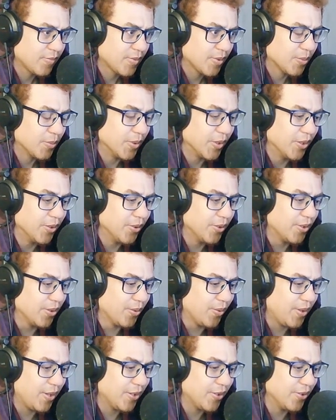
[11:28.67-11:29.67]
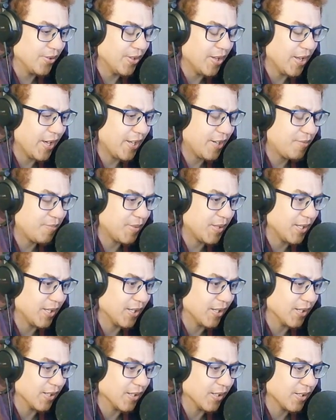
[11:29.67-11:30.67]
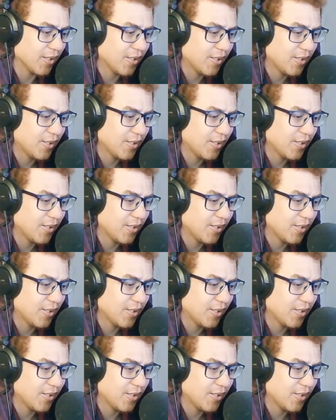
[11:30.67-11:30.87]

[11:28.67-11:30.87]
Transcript: Were you the one who led me here?